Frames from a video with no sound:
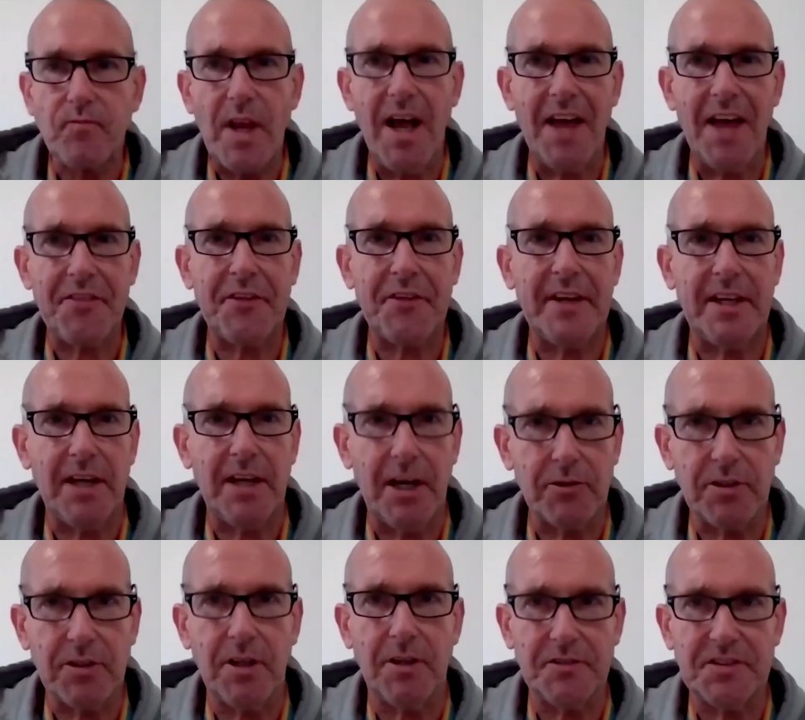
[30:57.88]
I think
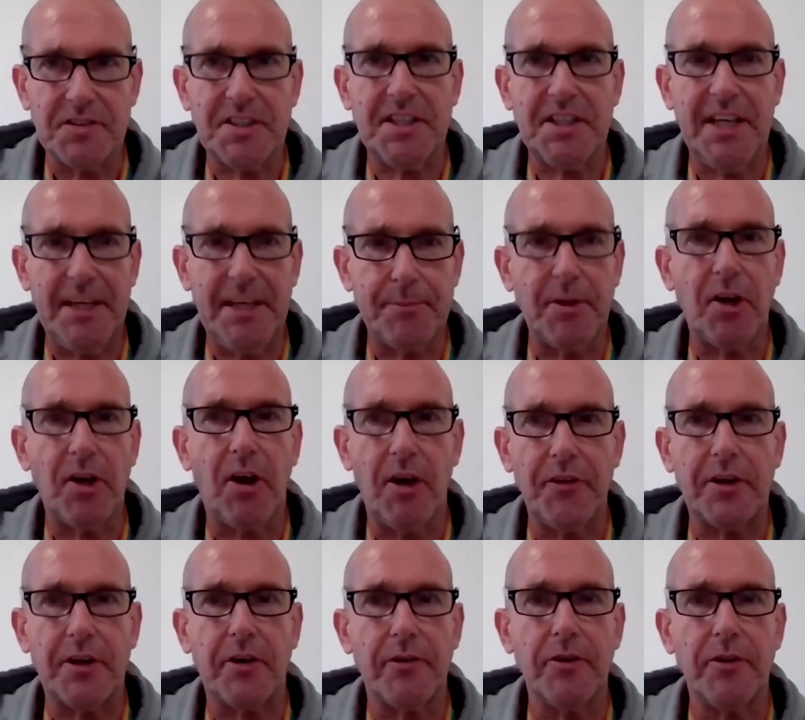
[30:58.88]
I'd like to keep a lot of
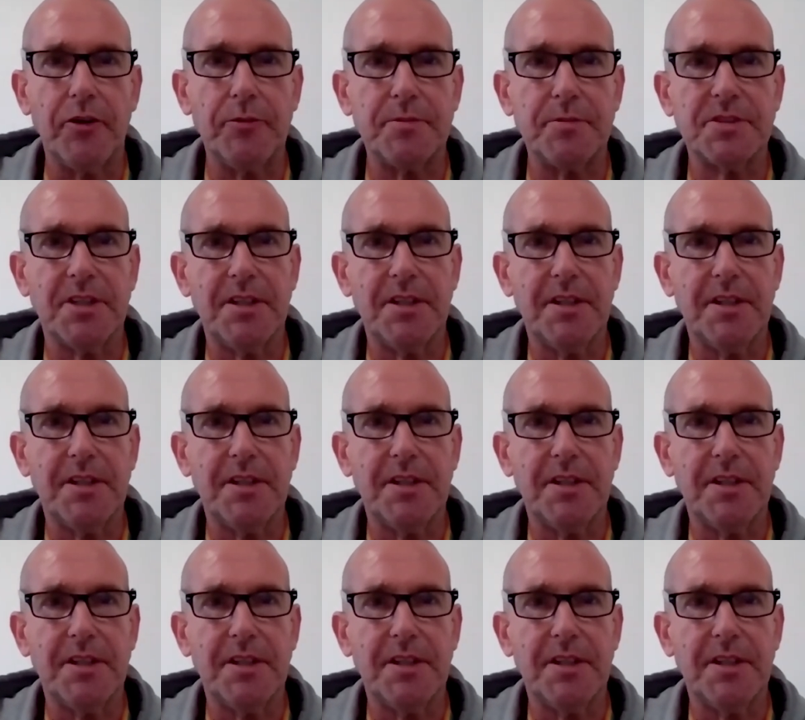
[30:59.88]
the groups.